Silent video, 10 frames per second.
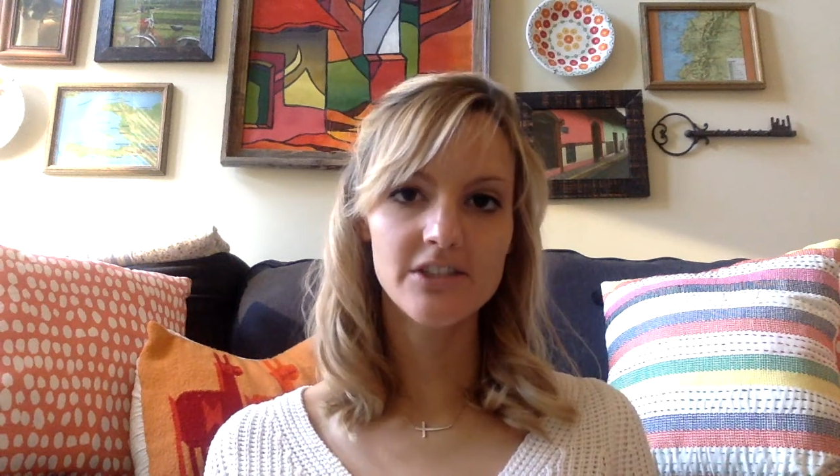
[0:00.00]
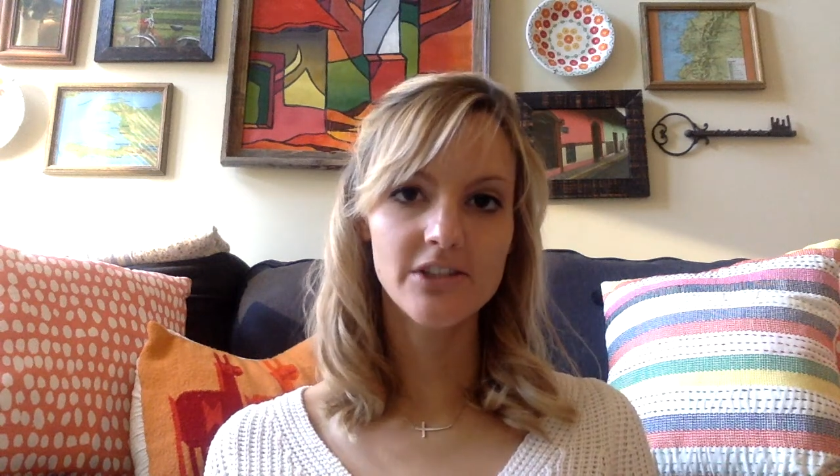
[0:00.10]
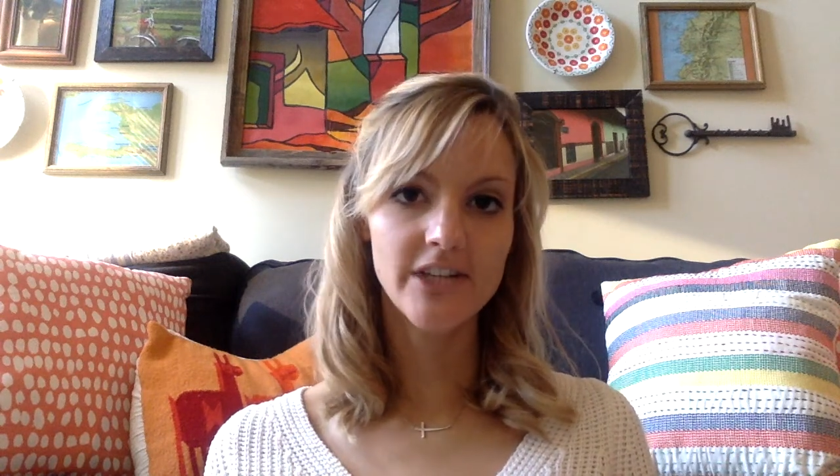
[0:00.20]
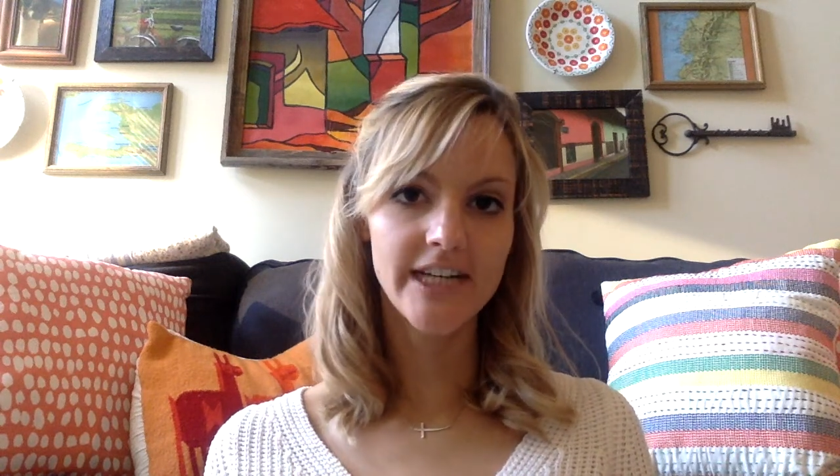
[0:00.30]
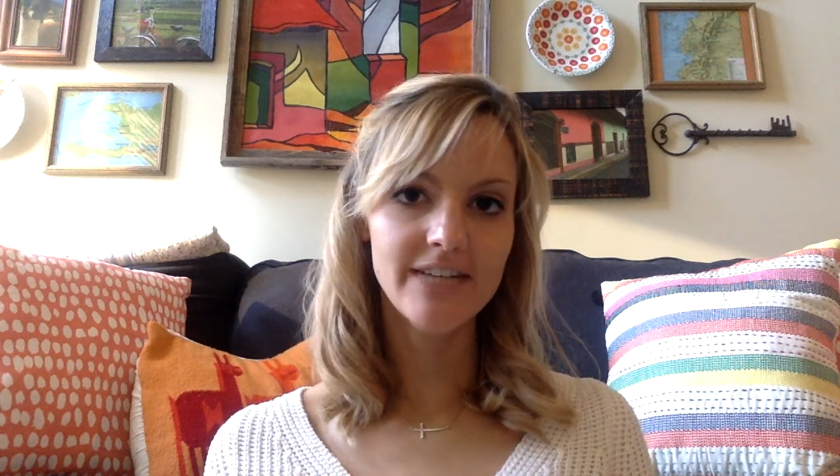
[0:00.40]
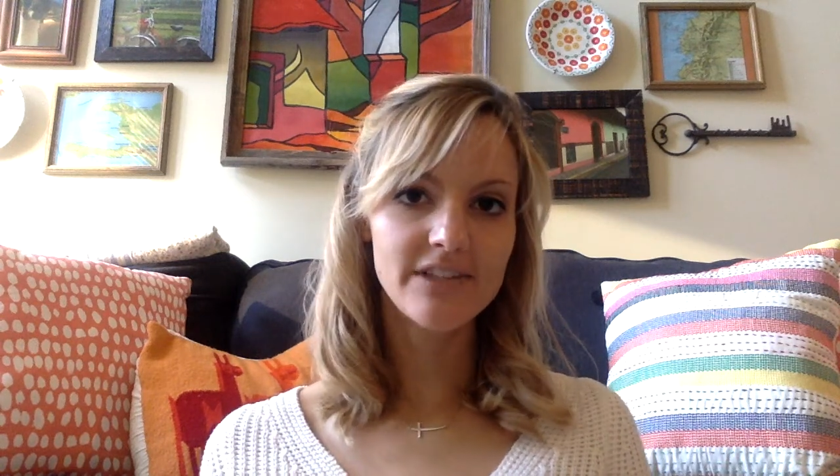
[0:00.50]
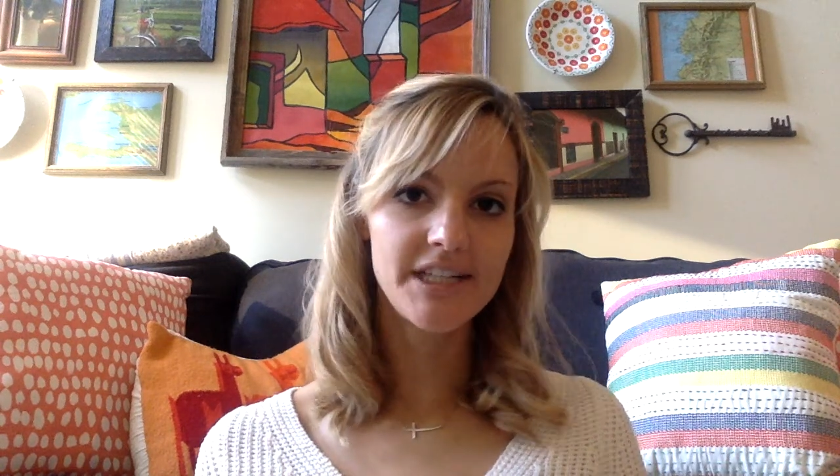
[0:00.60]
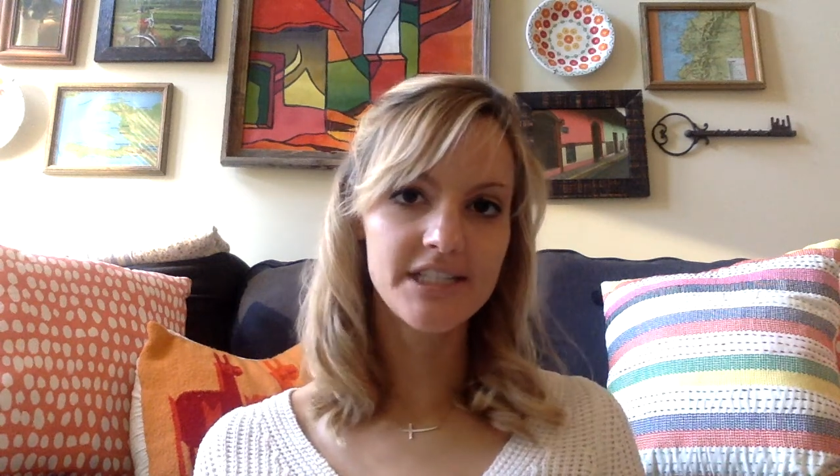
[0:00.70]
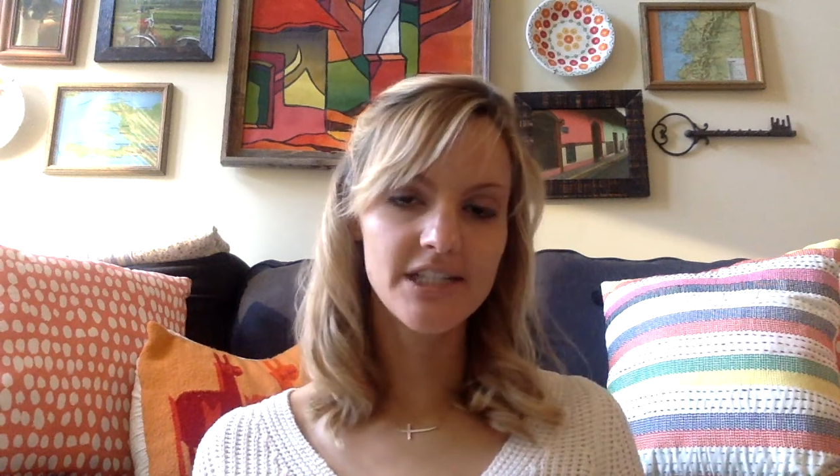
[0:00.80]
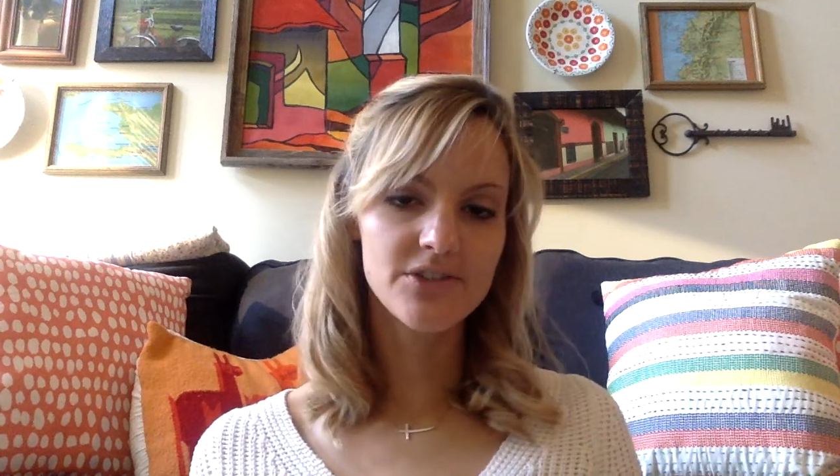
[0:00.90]
creative
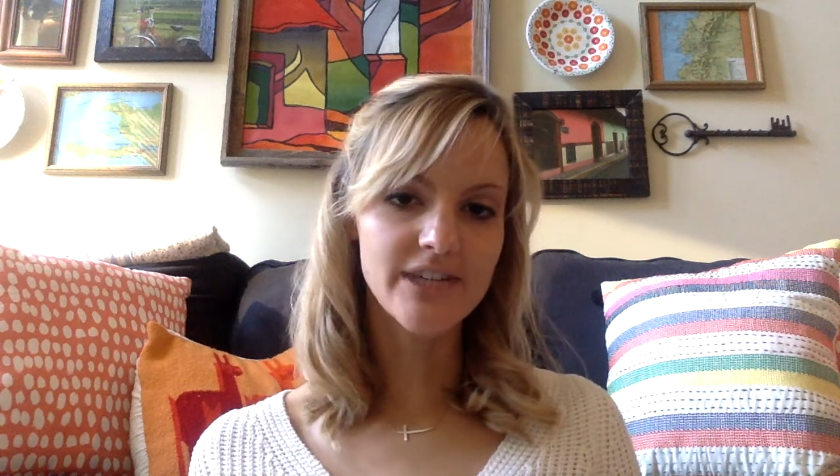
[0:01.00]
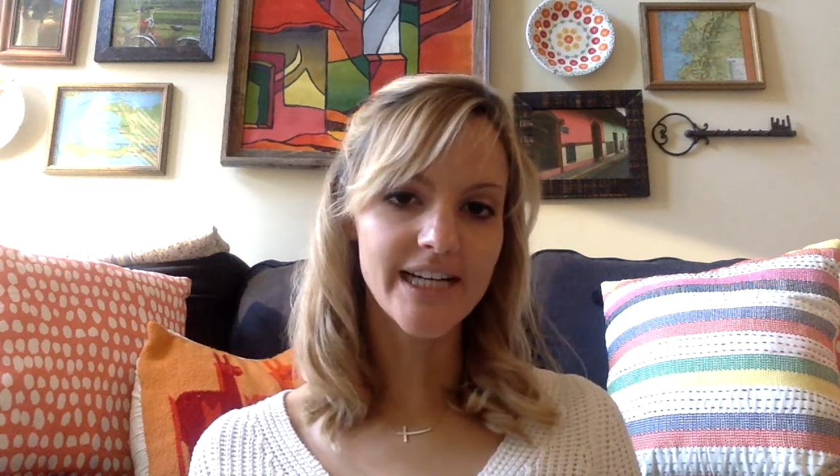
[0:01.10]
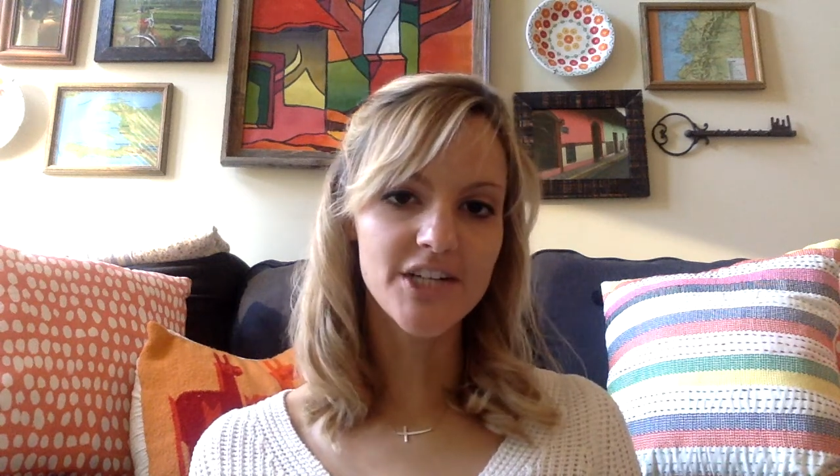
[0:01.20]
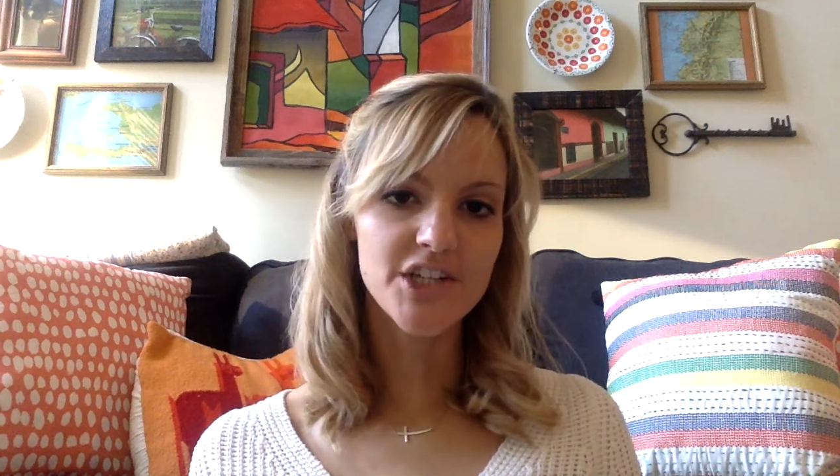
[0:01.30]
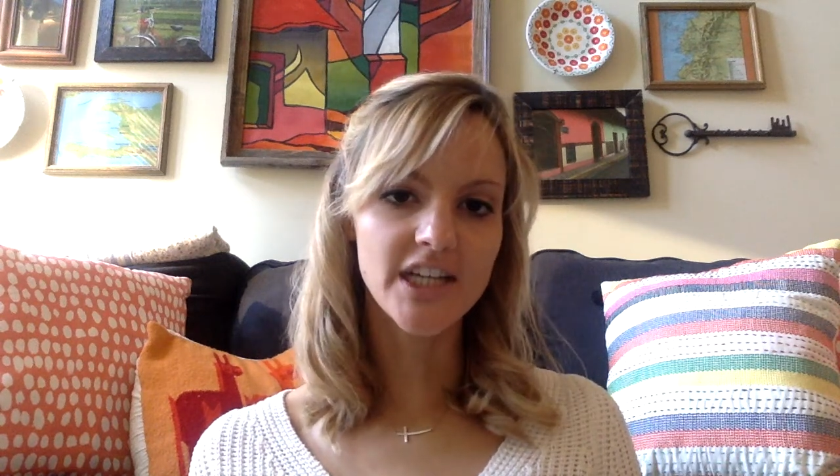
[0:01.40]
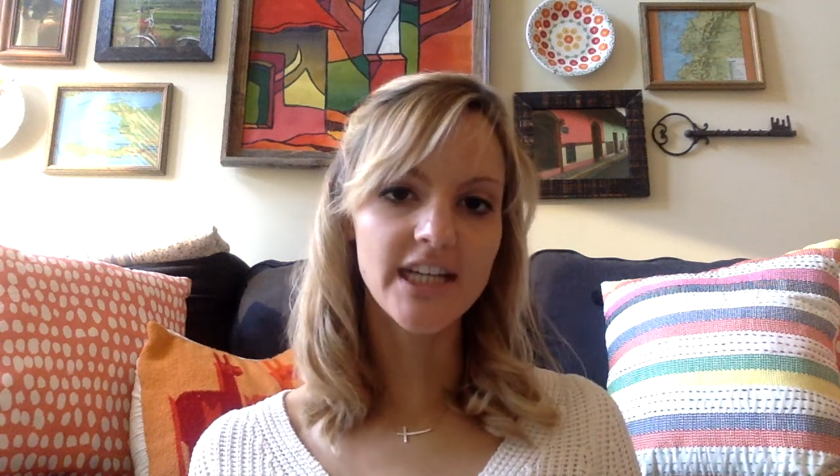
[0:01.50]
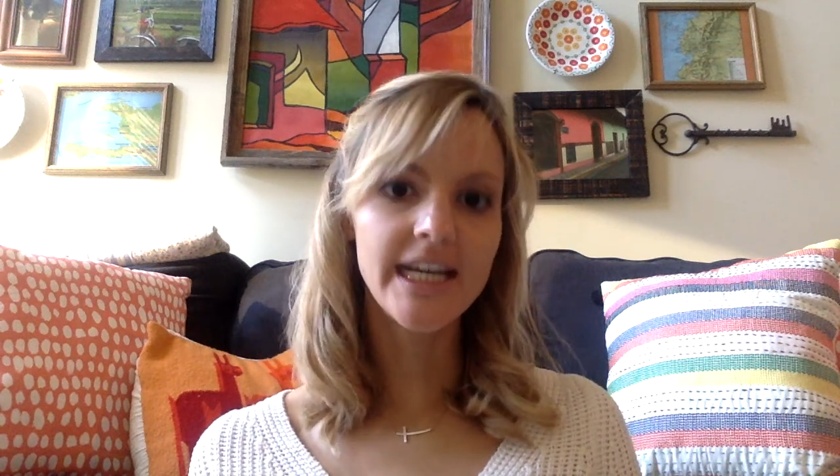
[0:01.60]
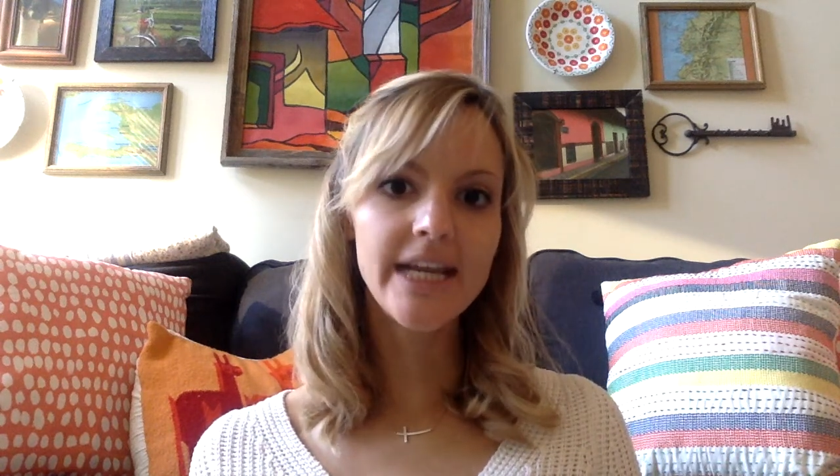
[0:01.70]
teaching strategy,